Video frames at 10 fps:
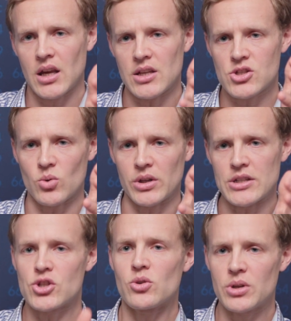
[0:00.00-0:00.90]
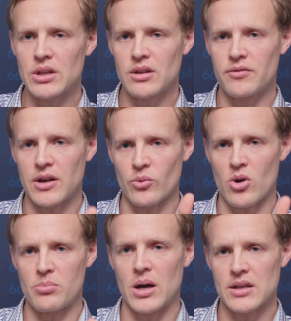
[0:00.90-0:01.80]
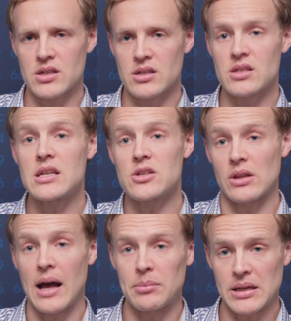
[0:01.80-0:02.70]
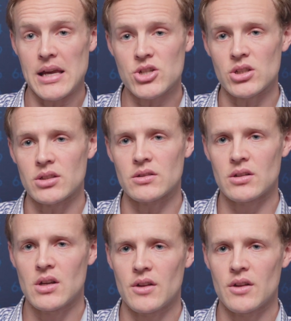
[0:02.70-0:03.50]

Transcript: into an intuitive and robust CECL application.